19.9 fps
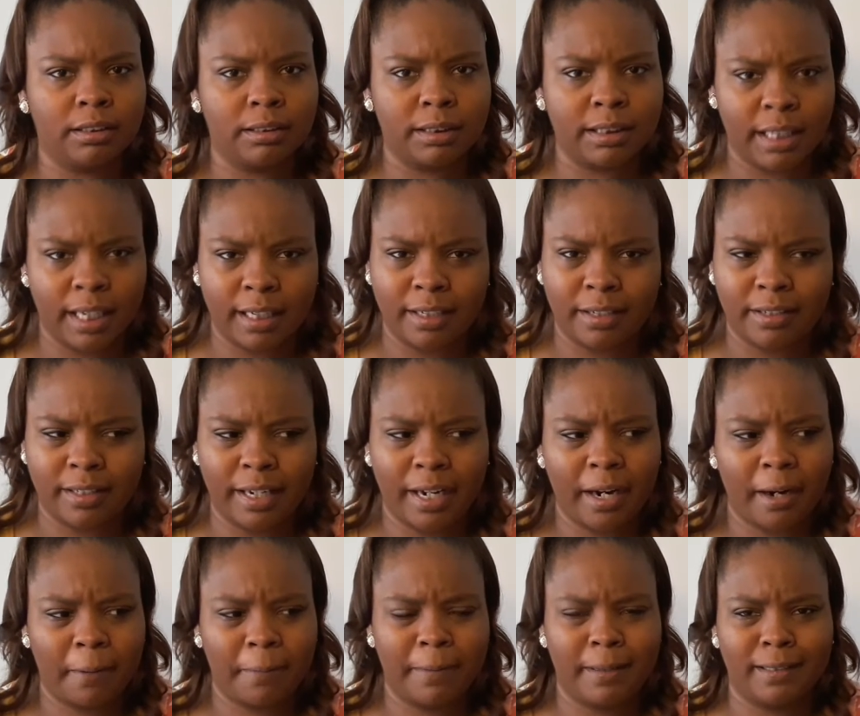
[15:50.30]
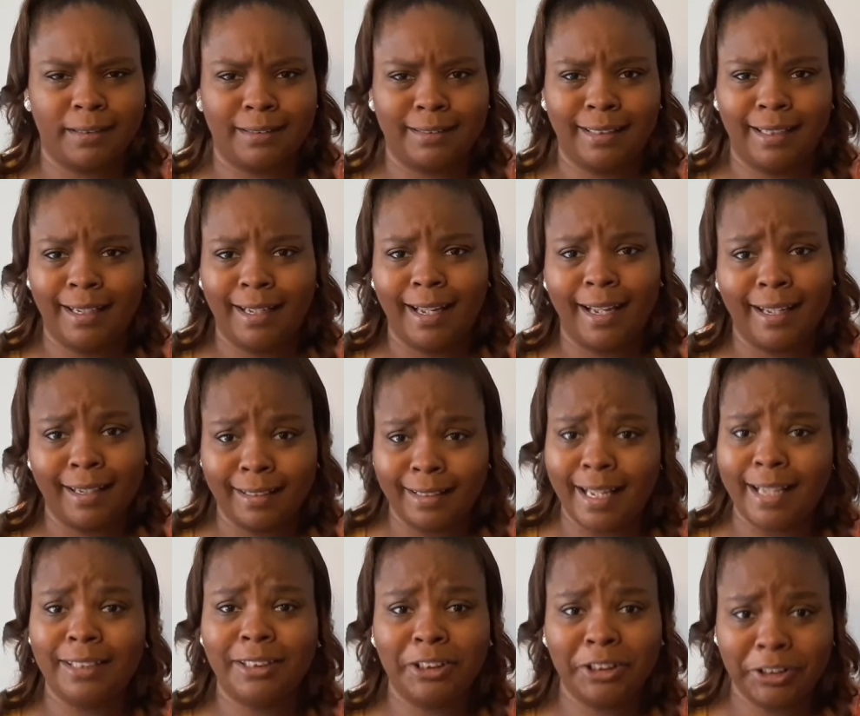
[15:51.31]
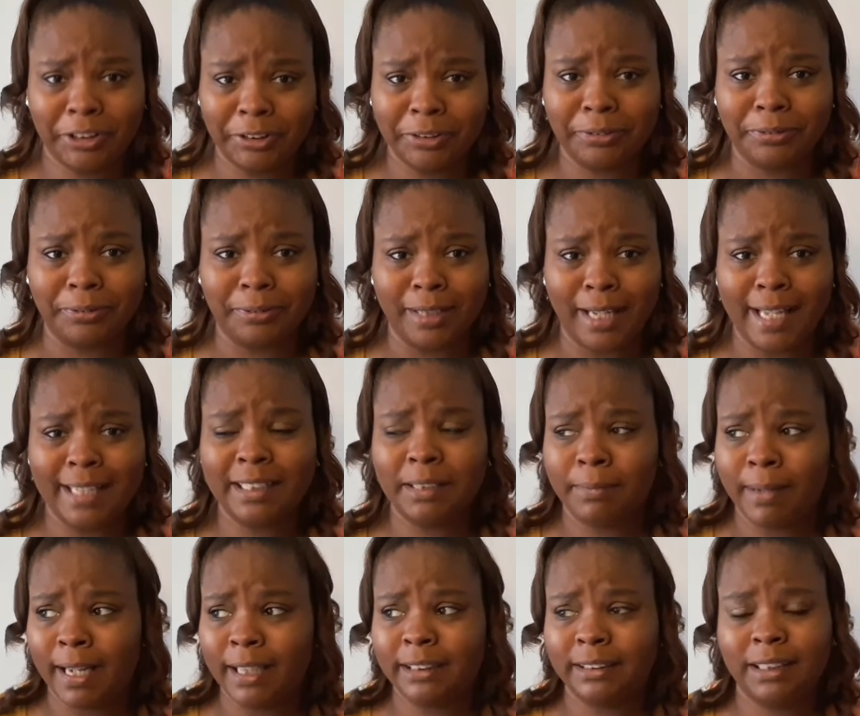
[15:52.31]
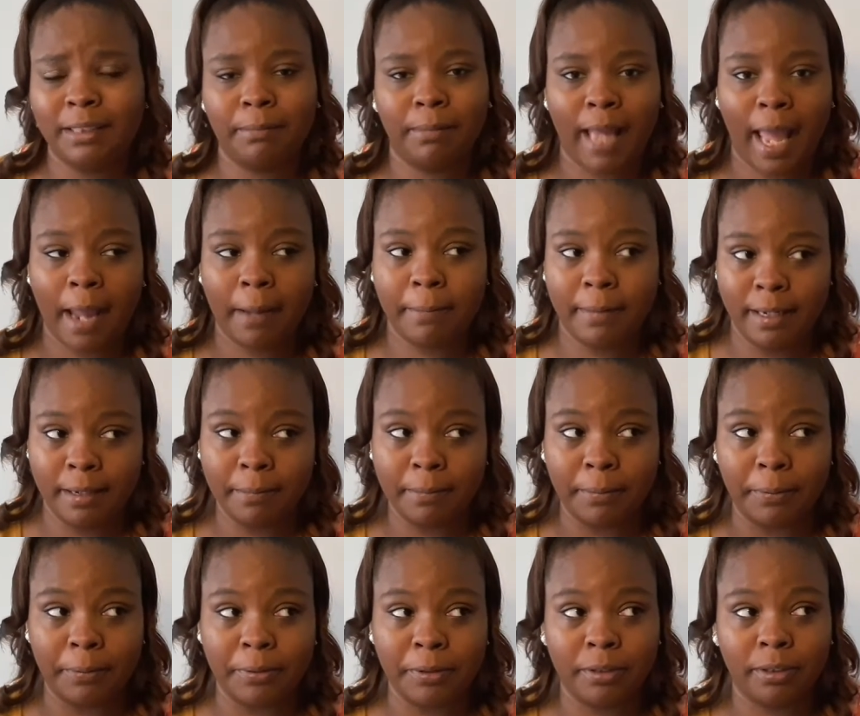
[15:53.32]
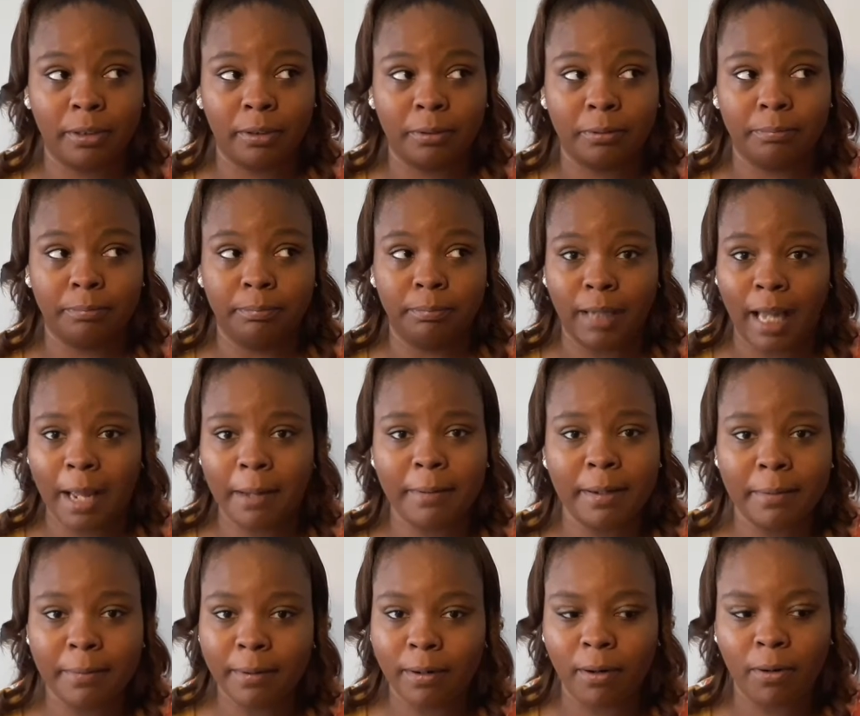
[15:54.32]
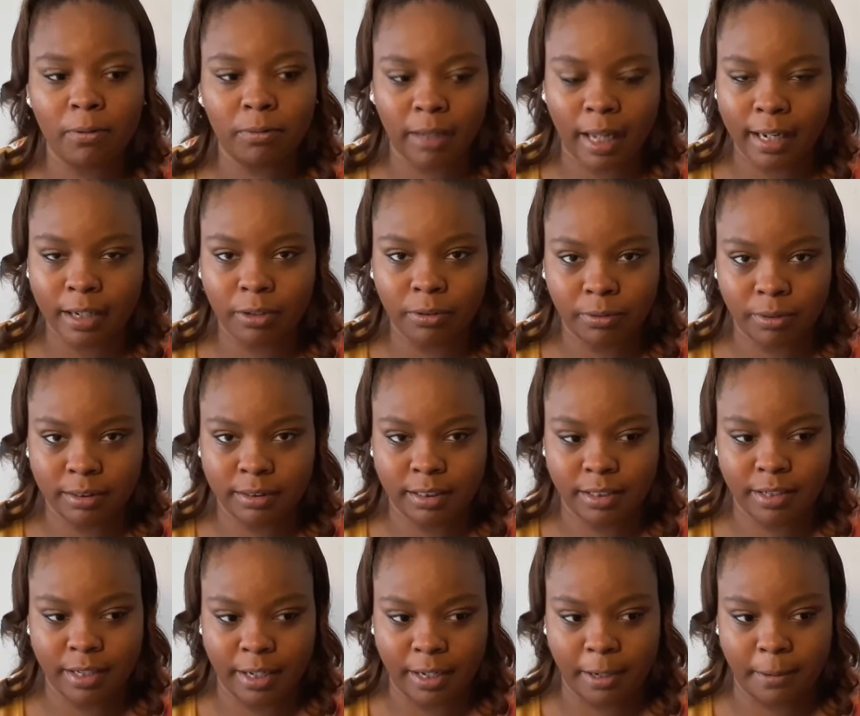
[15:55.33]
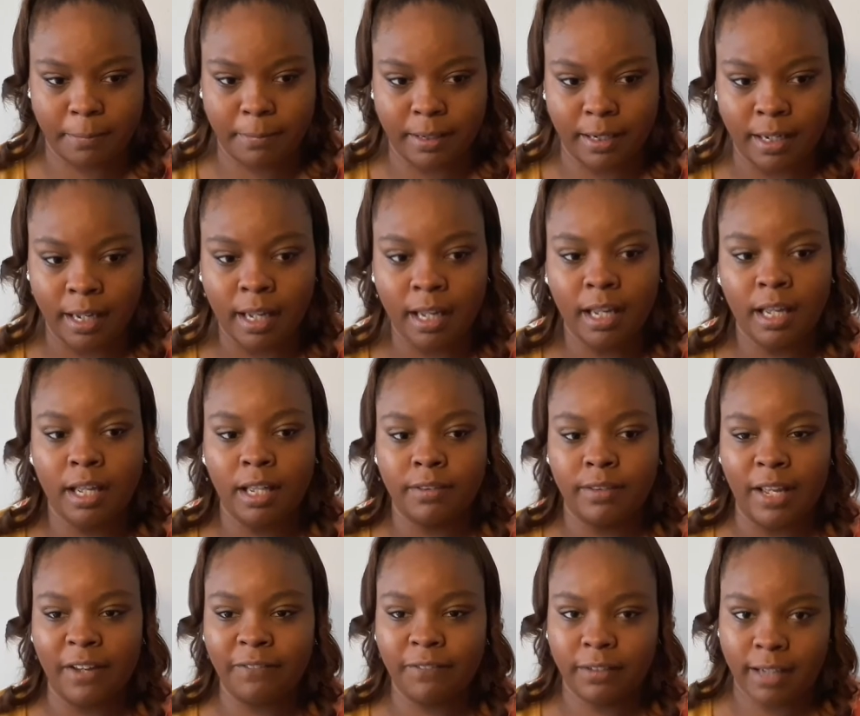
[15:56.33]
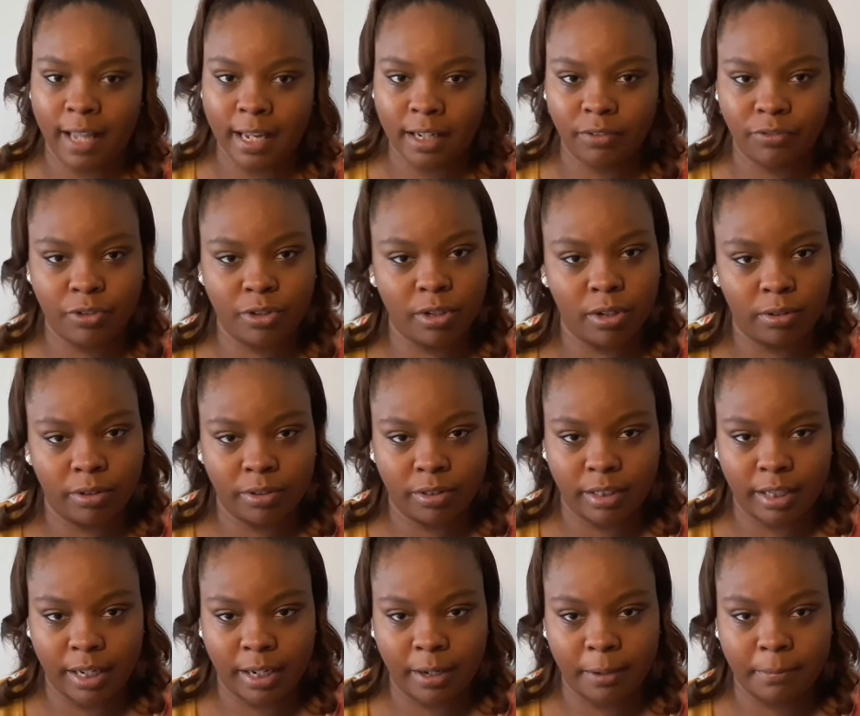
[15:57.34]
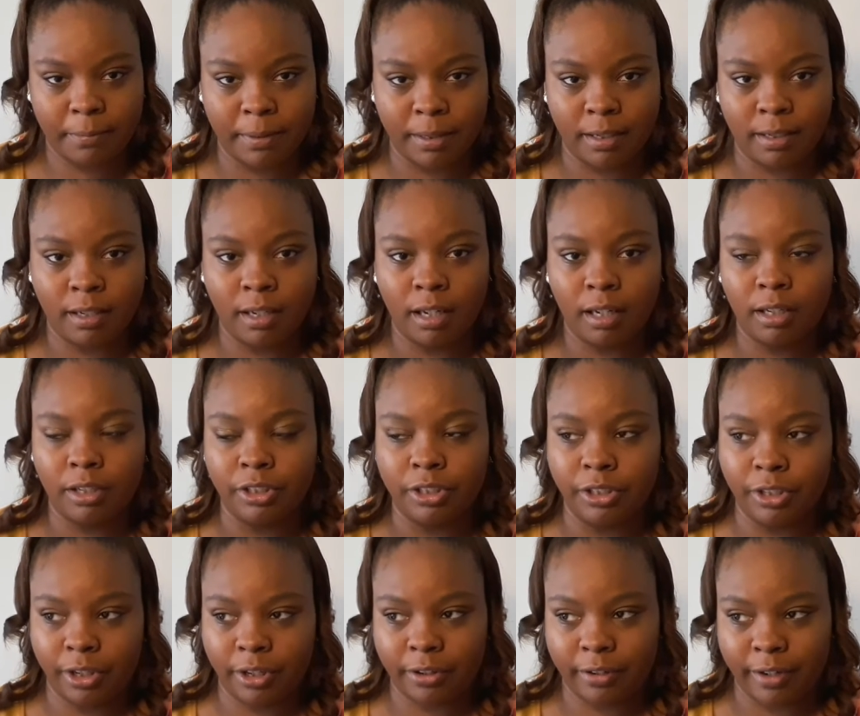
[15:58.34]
seeing a therapist. And that's true, especially black people. You know, black people don't like going to therapy. They feel like if you go to therapy, you're